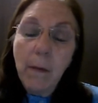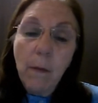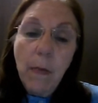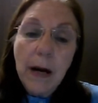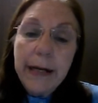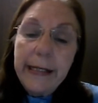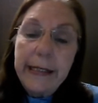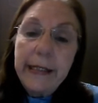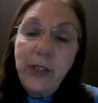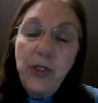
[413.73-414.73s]
my
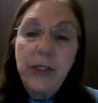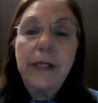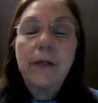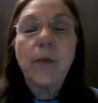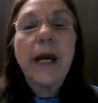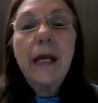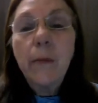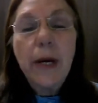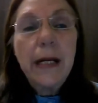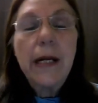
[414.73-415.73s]
niche is make
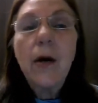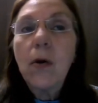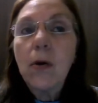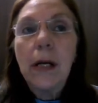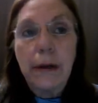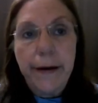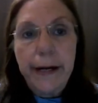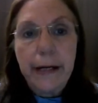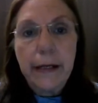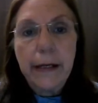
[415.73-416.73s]
money online,